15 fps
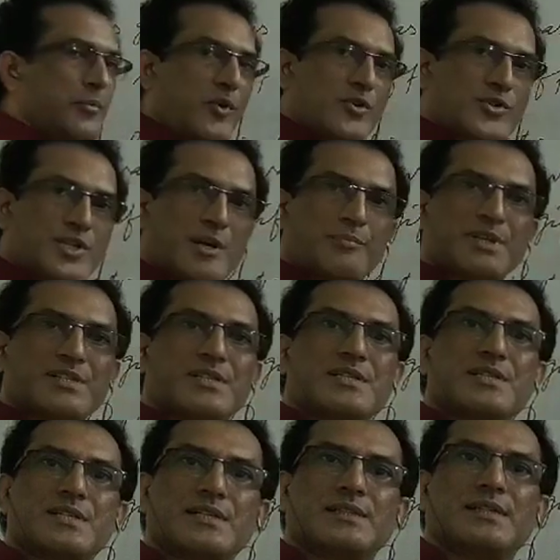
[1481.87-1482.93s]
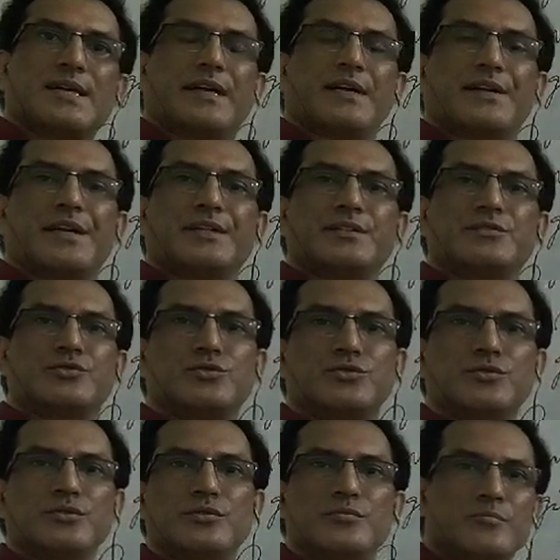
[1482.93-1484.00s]
Portia presented a ring
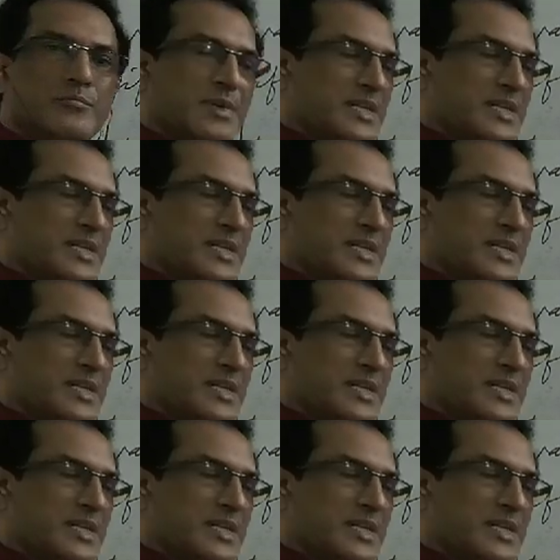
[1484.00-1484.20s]
to